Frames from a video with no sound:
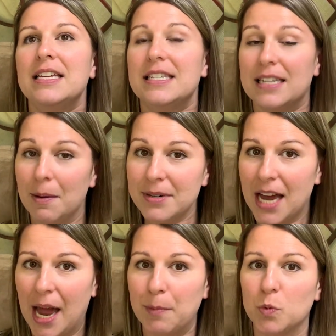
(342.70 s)

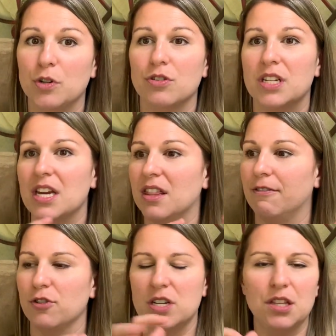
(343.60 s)
Sometimes when if
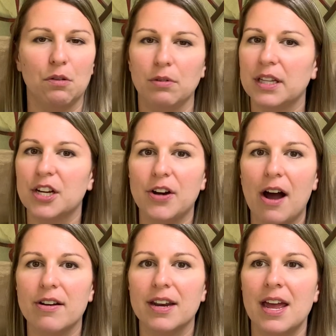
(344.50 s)
your teeth are really
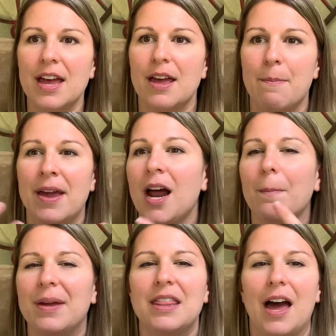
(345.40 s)
crowded, it may
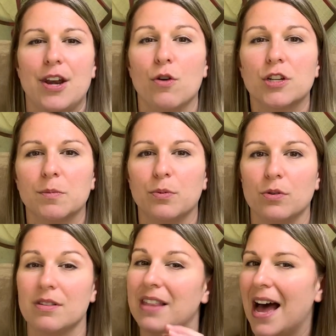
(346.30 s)
not be that
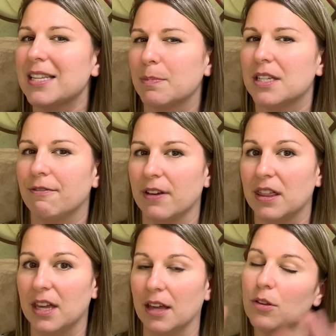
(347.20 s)
noticeable, that specific
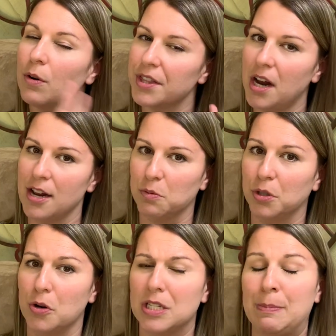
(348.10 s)
thing. The orthodontist will
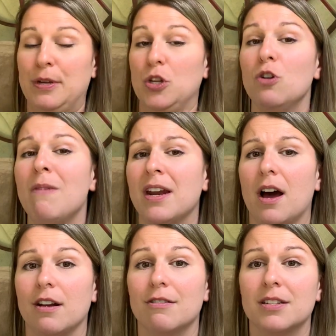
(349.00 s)
notice it, but you may
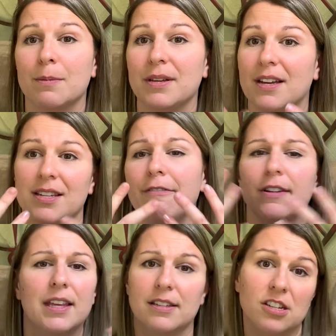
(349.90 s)
not notice it because
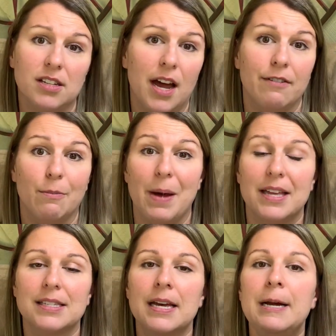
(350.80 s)
everything's just kind of a
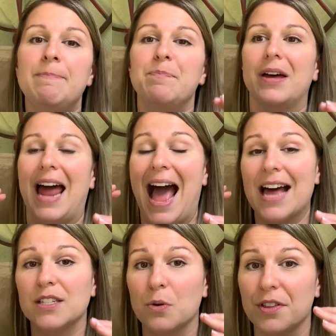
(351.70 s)
mess. But
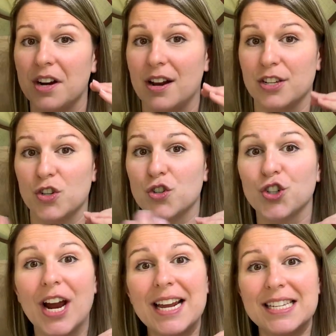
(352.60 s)
as the orthodontist
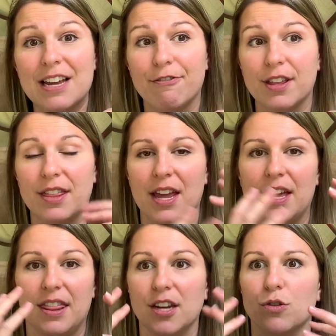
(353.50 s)
straightens
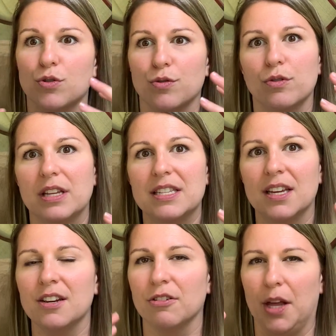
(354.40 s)
everything, then you truly see
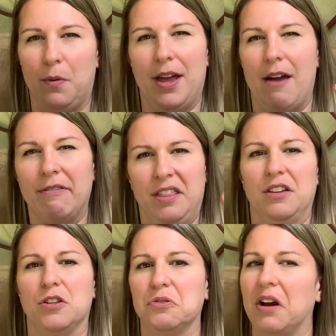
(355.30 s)
it and you're like, wait,
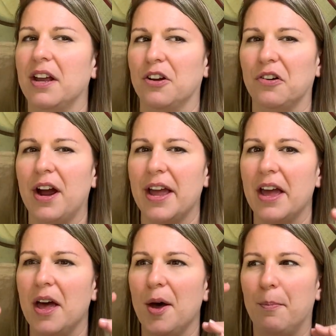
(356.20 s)
everything's straight and great,
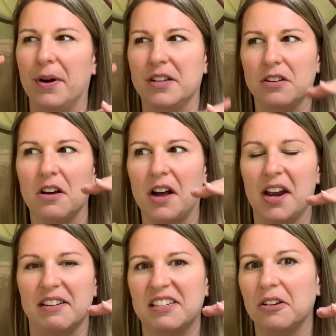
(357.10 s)
but it's all
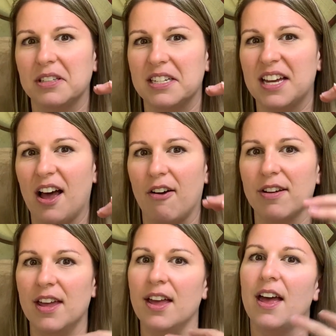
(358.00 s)
kind of tilted down.
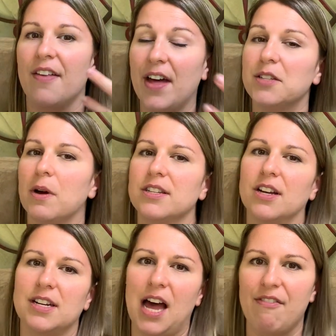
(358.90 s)
And that's why it's
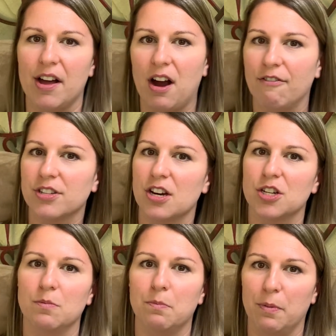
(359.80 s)
good to have that
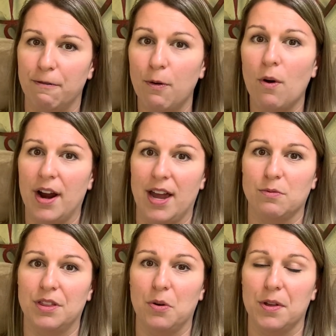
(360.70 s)
conversation beforehand
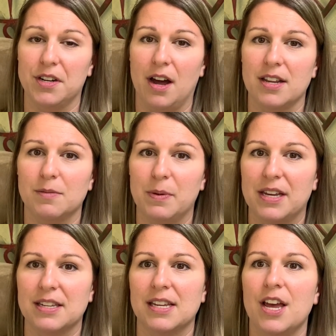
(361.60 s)
with the orthodontist,
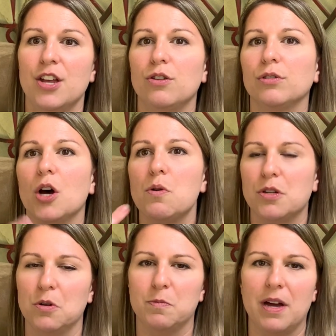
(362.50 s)
because you'll know what
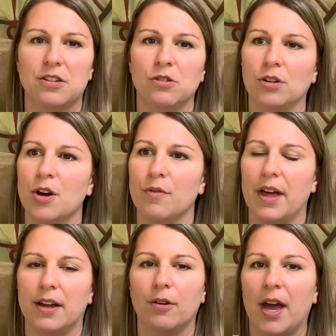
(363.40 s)
to expect and you'll know
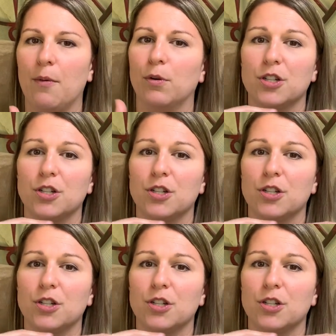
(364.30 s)
like, okay, we're